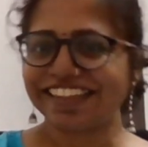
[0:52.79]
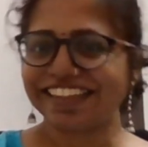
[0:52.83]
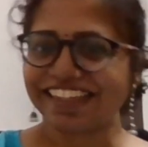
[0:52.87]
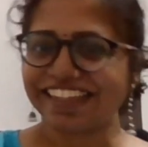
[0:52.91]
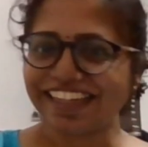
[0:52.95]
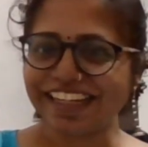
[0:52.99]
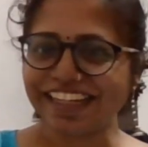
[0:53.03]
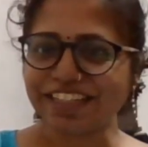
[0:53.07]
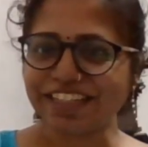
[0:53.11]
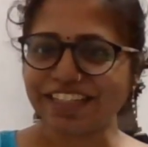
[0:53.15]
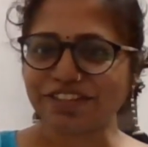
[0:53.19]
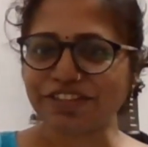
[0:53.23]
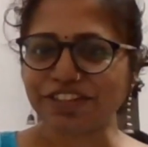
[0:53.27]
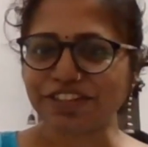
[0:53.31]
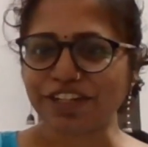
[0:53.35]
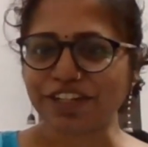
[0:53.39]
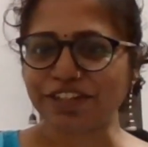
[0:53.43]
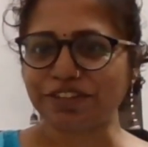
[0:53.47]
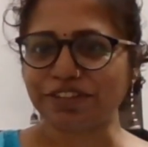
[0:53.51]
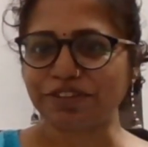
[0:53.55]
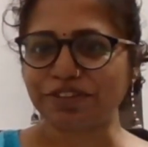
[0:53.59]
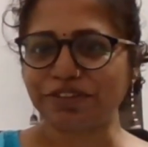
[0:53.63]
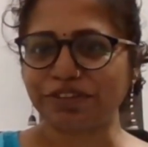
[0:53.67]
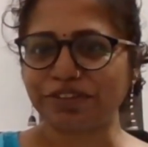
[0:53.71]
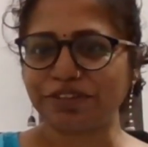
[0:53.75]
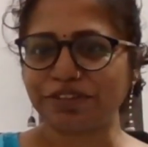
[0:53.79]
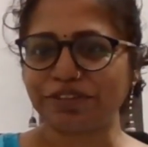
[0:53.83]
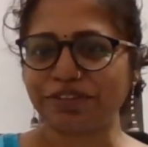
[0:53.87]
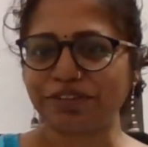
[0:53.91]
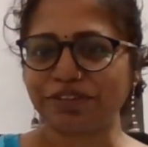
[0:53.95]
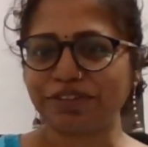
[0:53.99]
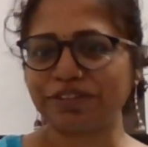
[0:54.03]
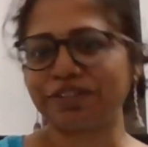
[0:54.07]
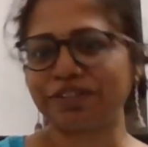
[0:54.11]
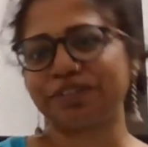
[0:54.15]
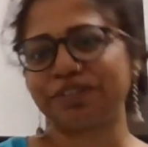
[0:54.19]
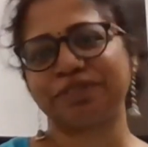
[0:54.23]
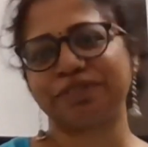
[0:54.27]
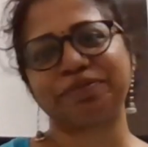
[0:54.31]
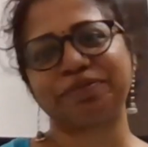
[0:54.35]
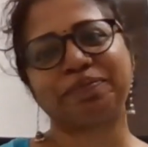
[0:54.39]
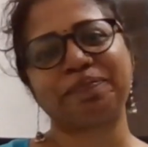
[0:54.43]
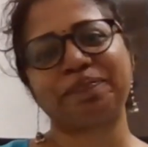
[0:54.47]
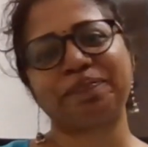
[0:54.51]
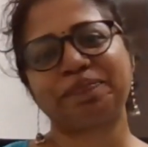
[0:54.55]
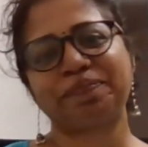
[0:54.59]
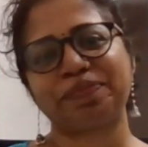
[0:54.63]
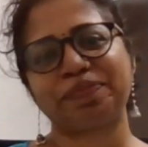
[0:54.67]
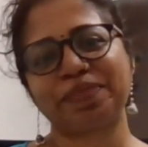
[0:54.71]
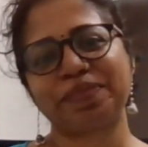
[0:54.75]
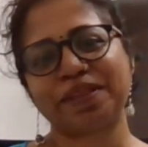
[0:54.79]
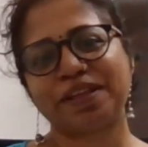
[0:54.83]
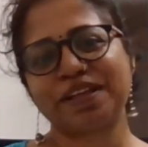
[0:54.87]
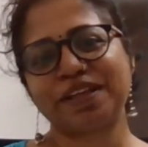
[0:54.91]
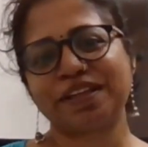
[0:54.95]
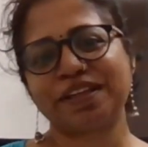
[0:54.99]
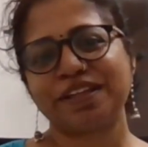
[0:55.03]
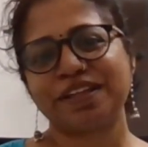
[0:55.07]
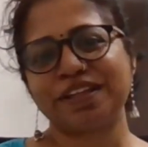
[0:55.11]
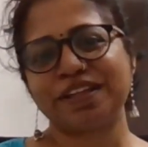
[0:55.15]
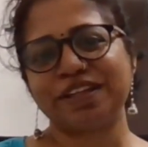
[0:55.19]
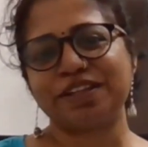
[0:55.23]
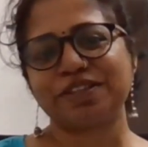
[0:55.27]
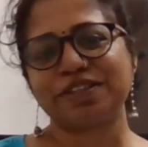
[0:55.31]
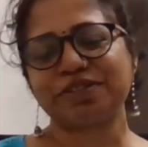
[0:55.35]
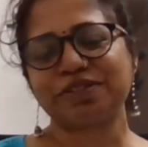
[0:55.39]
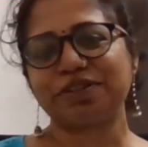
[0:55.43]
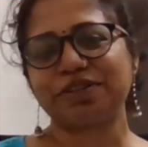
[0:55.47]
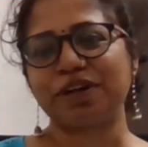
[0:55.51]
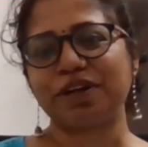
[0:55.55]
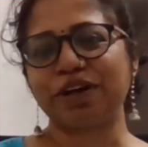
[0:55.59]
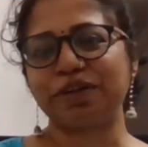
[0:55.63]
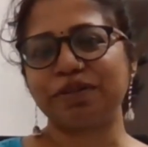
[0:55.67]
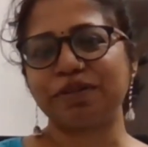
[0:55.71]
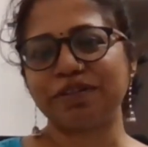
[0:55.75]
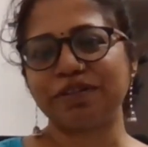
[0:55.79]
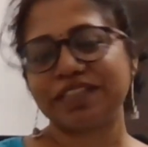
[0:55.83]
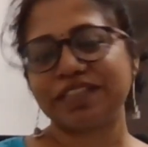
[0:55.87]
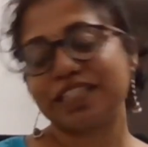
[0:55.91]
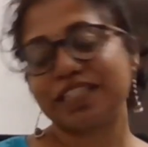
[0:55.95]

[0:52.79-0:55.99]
Hi Sushantu. So